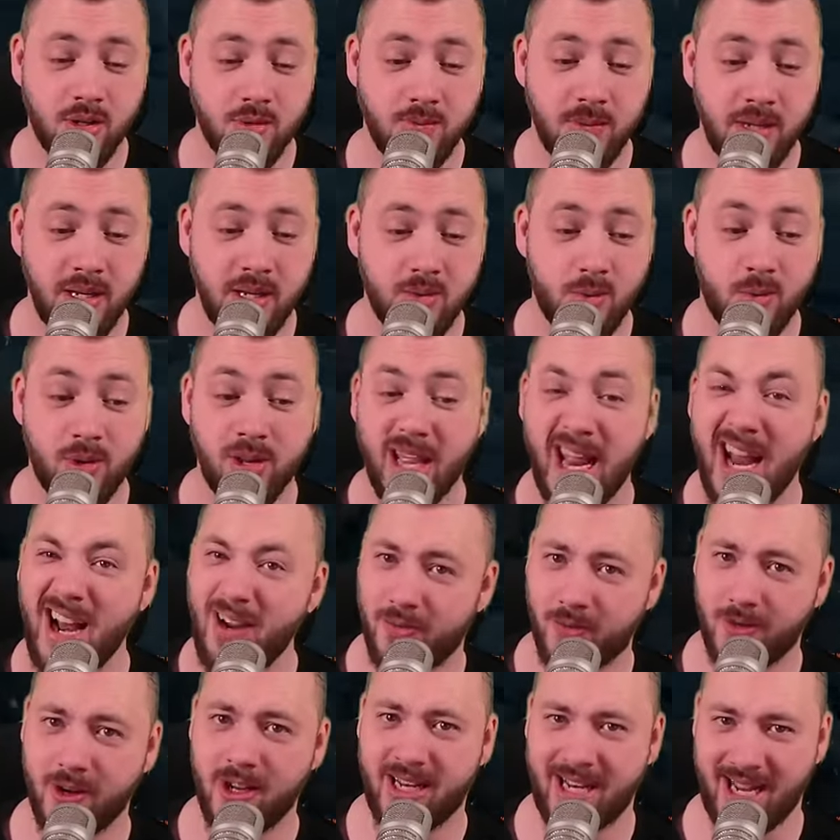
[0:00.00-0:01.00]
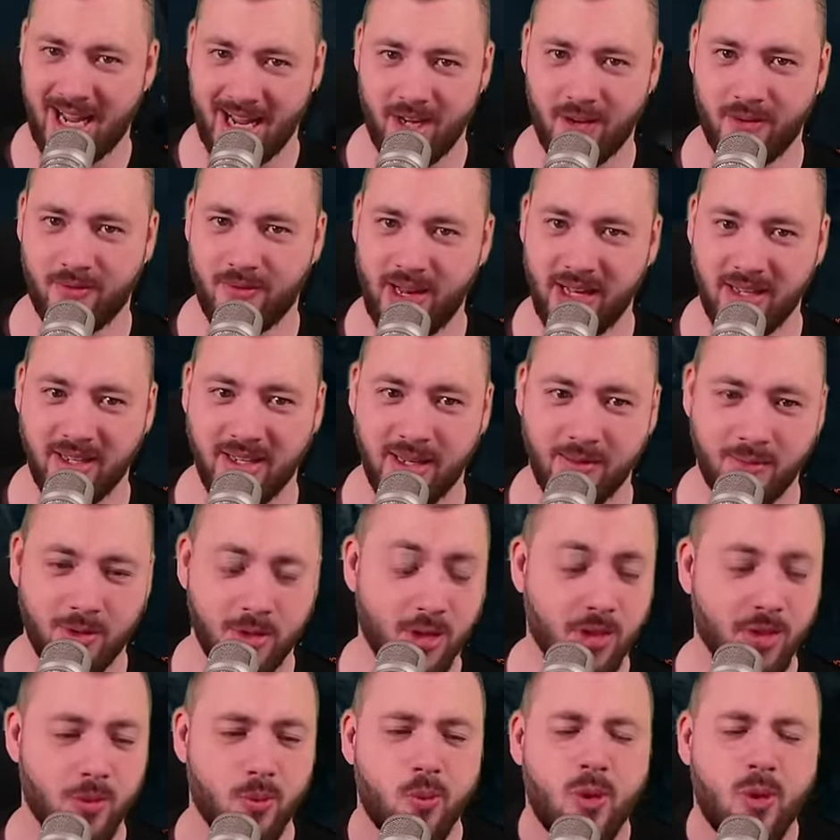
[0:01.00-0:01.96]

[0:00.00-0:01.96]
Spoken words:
be with every kind of endgame content,